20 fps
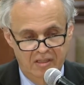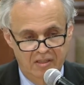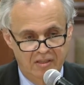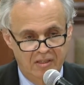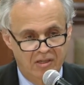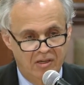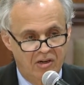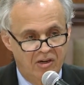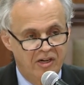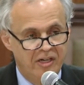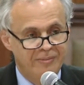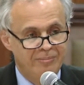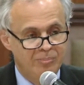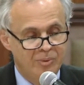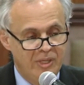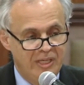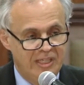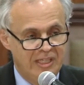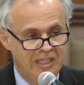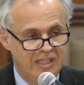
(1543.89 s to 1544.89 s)
the
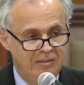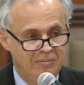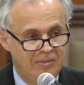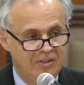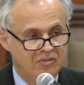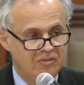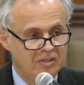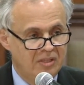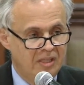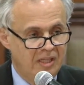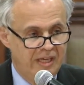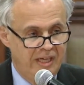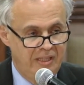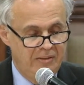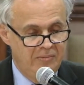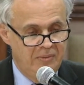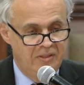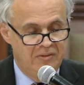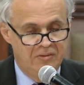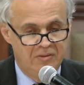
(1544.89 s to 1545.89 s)
heartbreaking
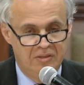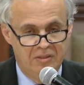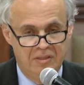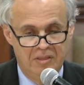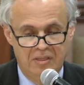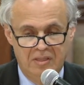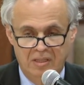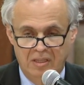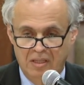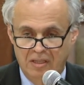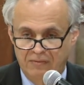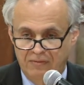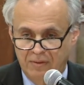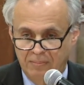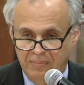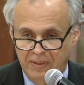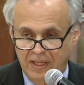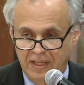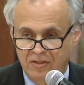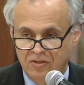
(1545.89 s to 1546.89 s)
misalignment of the
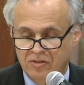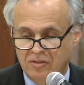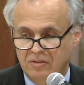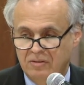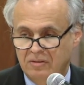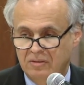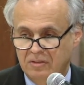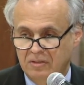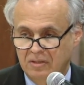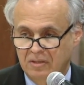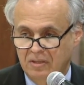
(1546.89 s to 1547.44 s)
patient,